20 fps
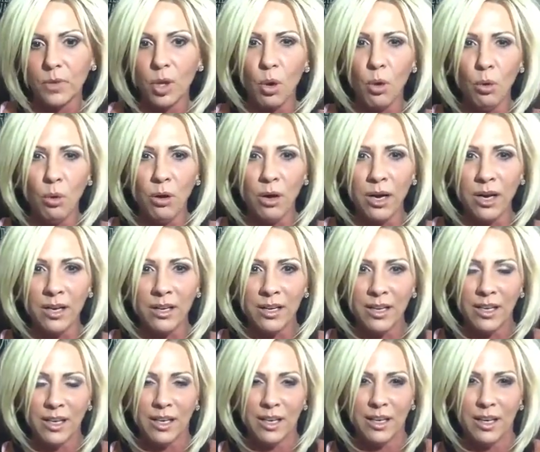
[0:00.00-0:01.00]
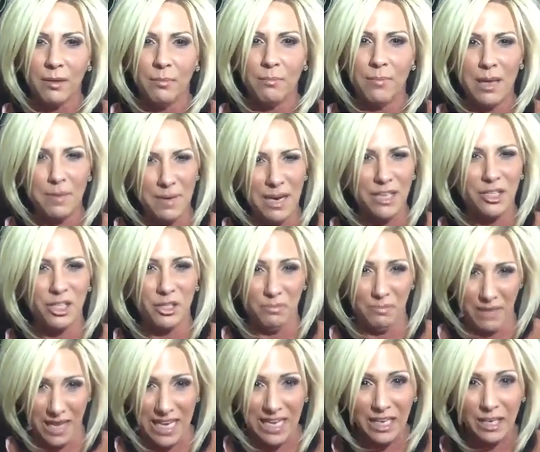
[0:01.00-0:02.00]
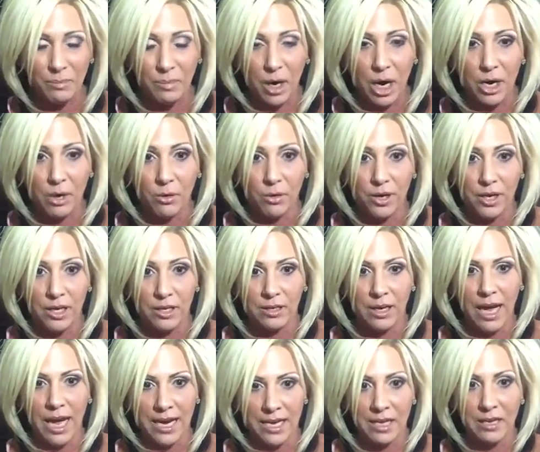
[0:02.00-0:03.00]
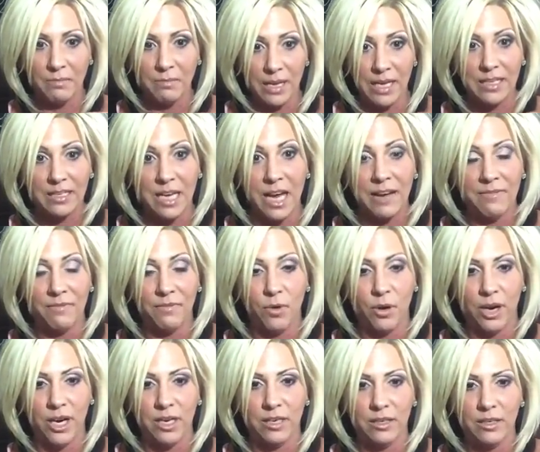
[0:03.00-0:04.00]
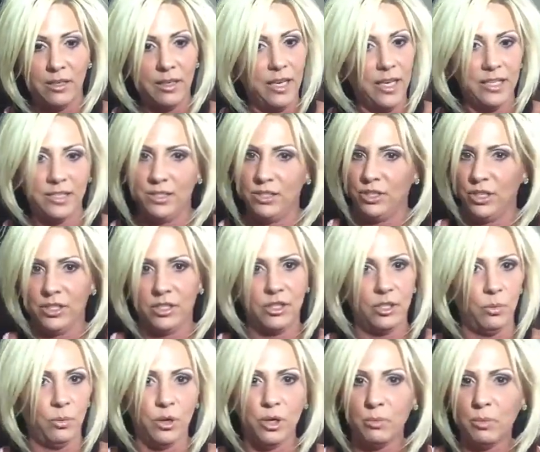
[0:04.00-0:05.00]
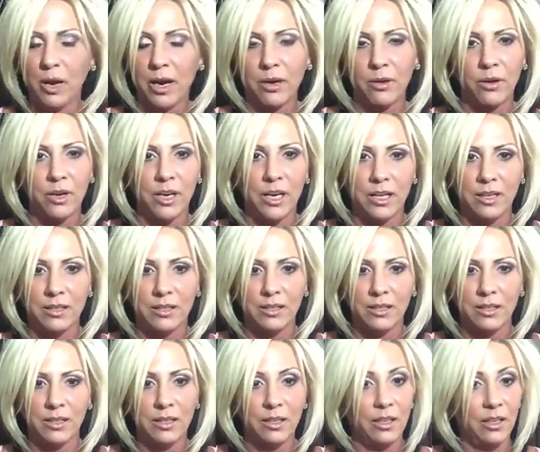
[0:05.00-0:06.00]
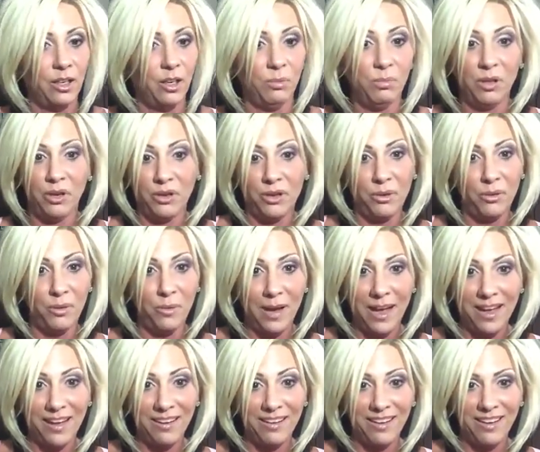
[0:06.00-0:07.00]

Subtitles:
Or, maybe I should make it a priority, i.e. make time for it. It's just the word priority. It'll blow you away.